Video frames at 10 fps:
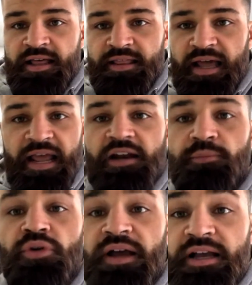that
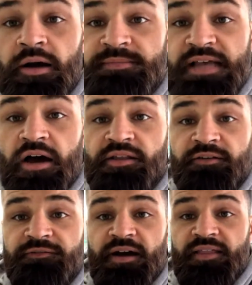animal that comes out in
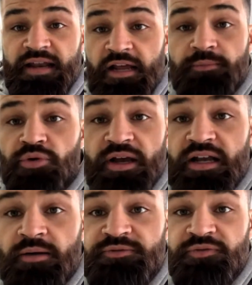the fight, that animal that
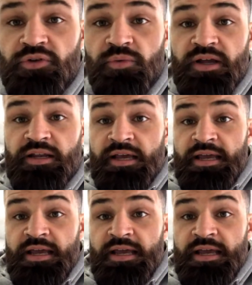comes for the win.